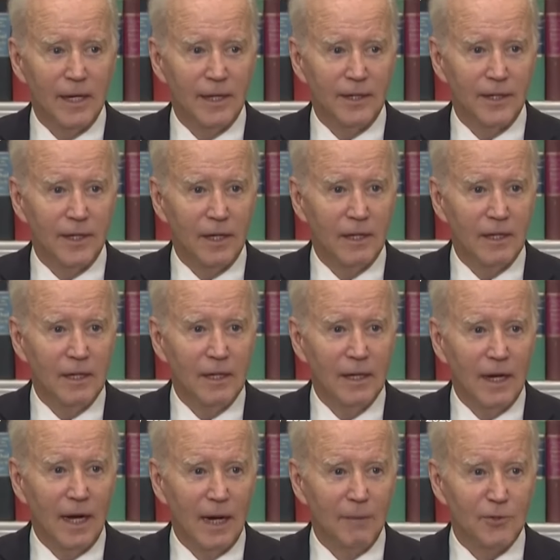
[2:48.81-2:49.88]
And
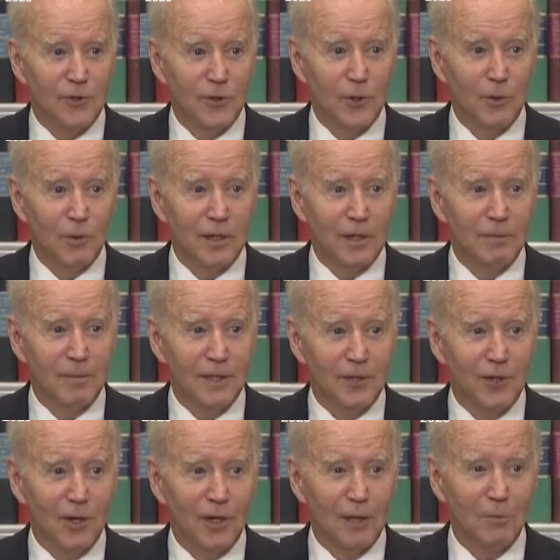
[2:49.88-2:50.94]
I'm sure we're going to be
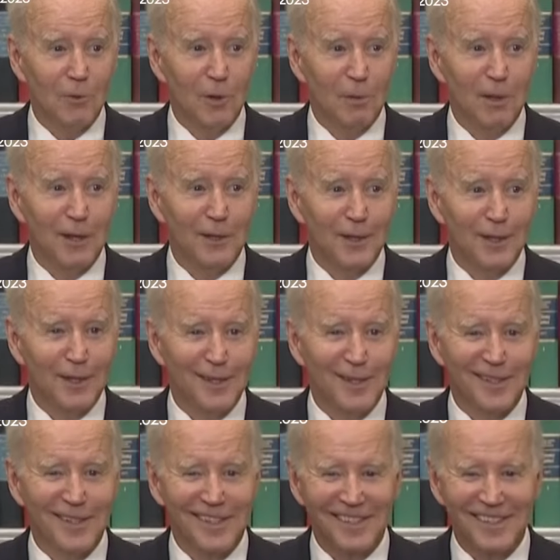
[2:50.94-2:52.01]
talking more about this.
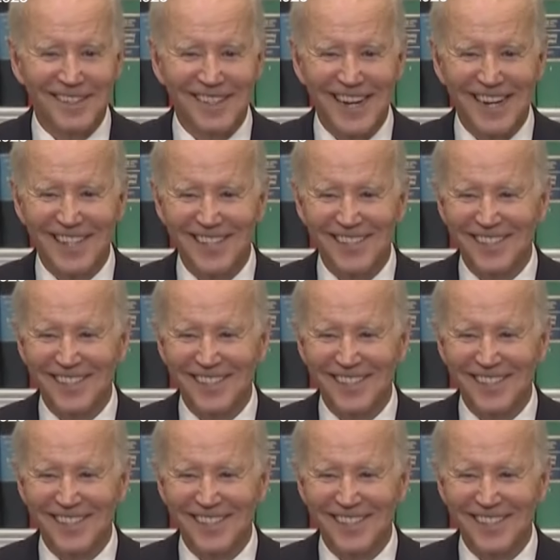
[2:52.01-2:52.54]
Thank you.